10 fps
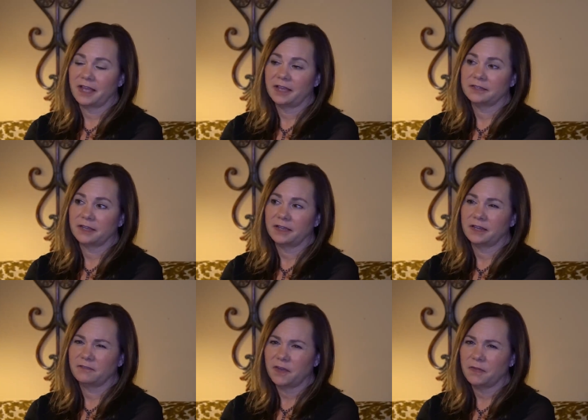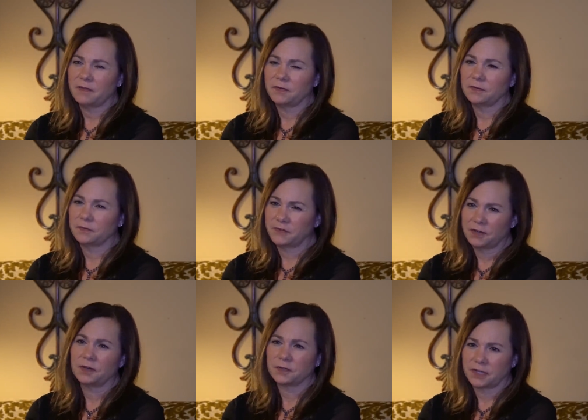and and I found that
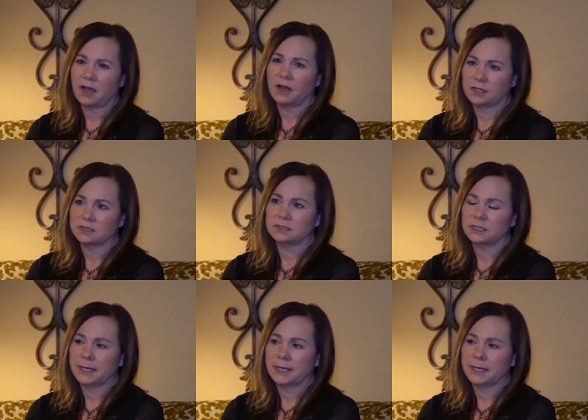very early on.